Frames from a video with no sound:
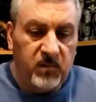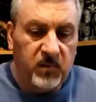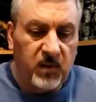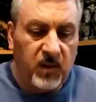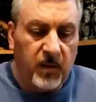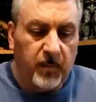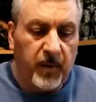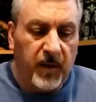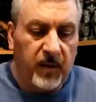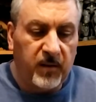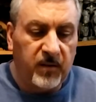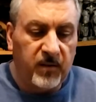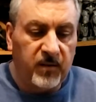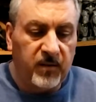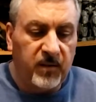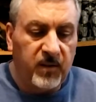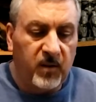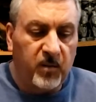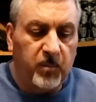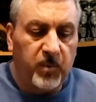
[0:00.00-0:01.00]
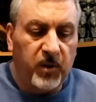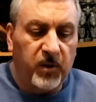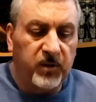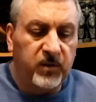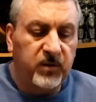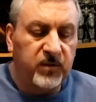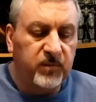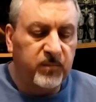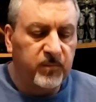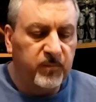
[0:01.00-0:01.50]
about the
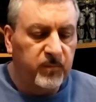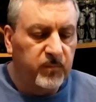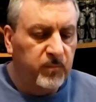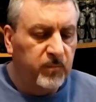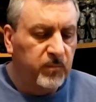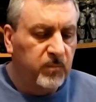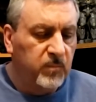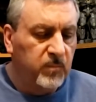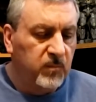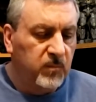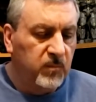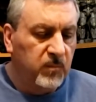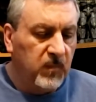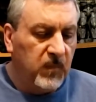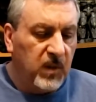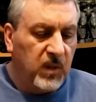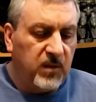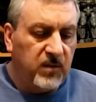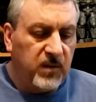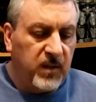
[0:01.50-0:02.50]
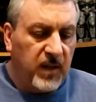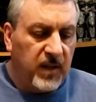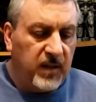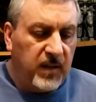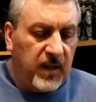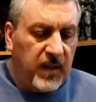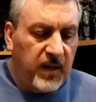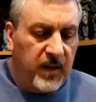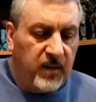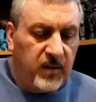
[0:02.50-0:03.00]
Steelbooks, and I'll slide that
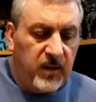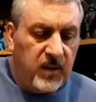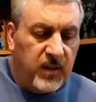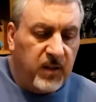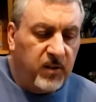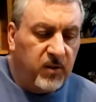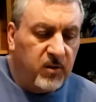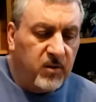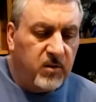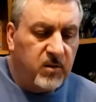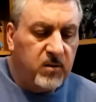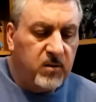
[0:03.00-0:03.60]
out of here,